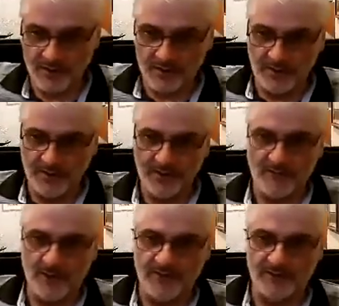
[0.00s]
You've
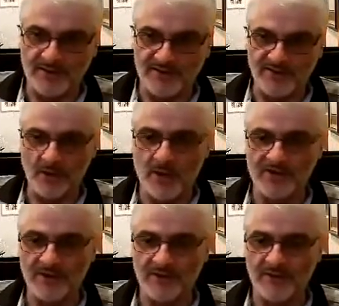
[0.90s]
got a
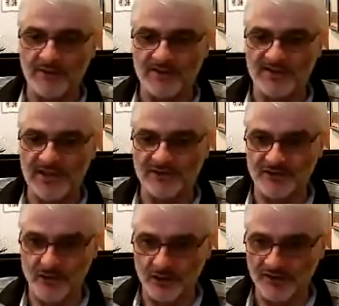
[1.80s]
situation that is
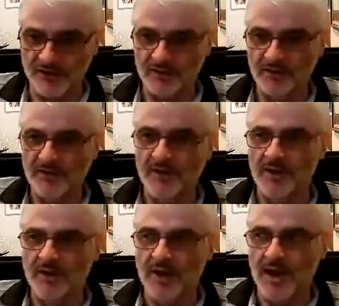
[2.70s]
uncertain.
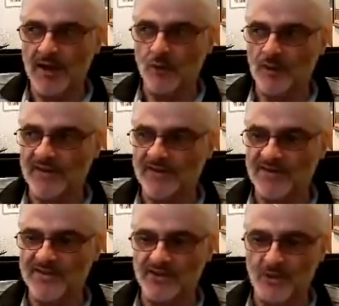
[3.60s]
And when there's a
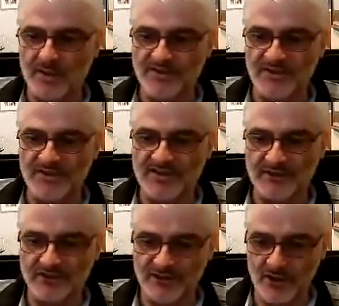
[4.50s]
situation that's
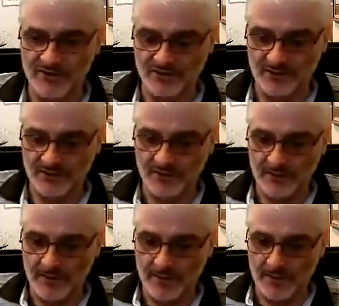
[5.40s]
uncertain,
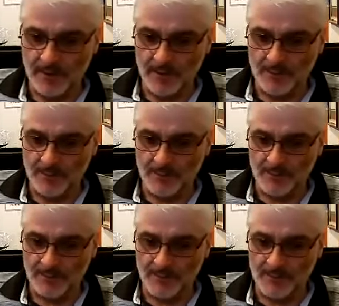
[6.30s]

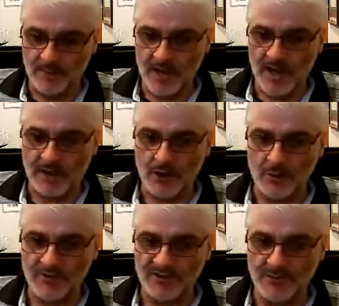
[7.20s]
people are
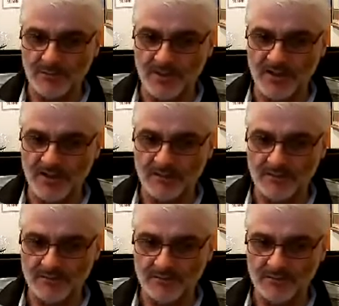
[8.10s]
going to be
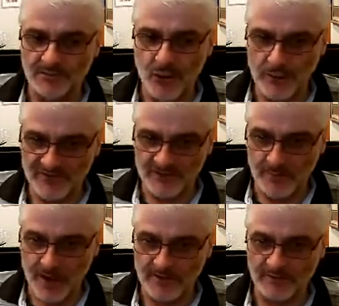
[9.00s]
nervous
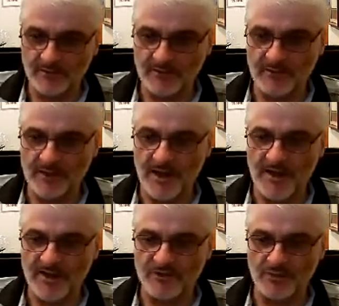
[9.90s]
about it. And
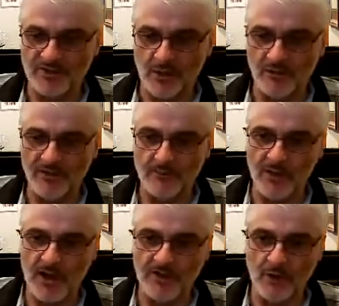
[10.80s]
as a result, the
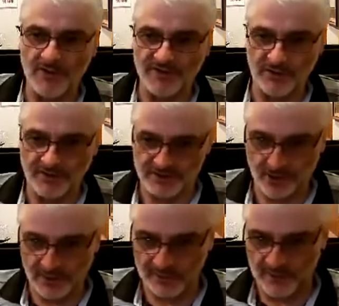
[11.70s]
implied volatility is going to
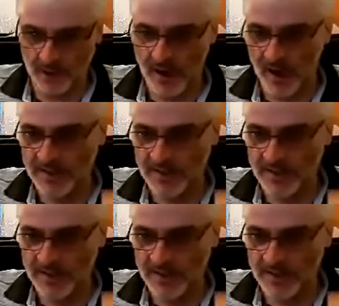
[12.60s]
get very high.